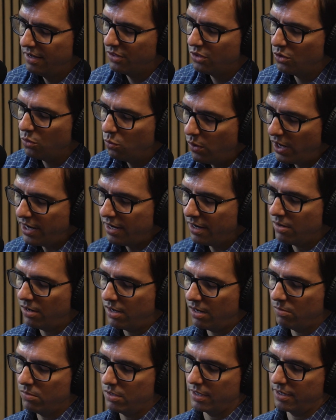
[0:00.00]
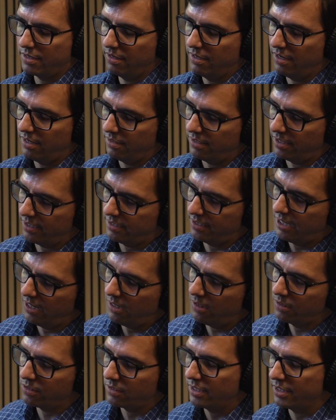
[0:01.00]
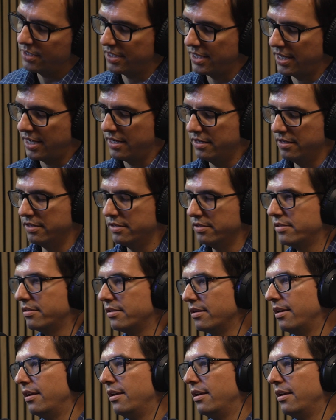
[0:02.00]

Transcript: the way I'd characterize that is,